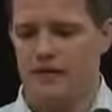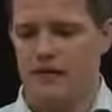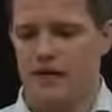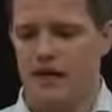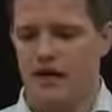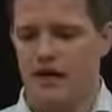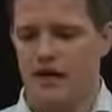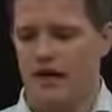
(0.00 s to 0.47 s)

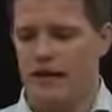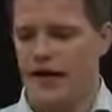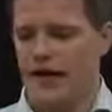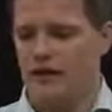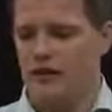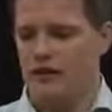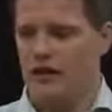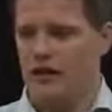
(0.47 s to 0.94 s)
in
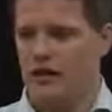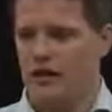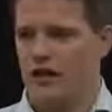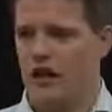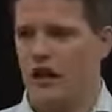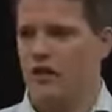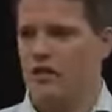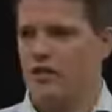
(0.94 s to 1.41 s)
a
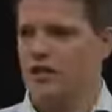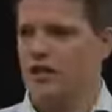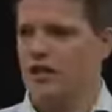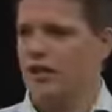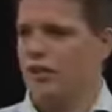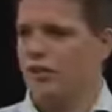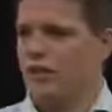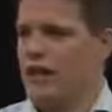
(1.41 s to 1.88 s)
college.
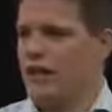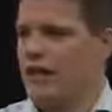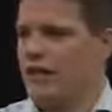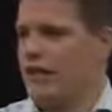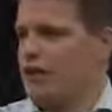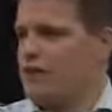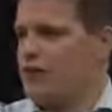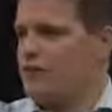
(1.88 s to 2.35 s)
They had
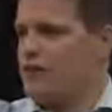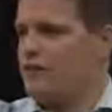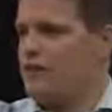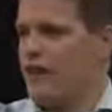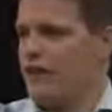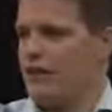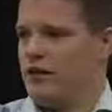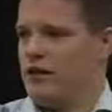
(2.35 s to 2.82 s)
like a drinking
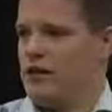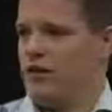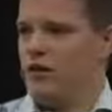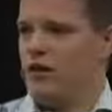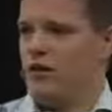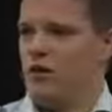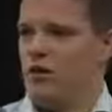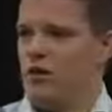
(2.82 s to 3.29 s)
fountain in the
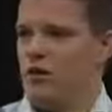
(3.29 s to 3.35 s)
corner,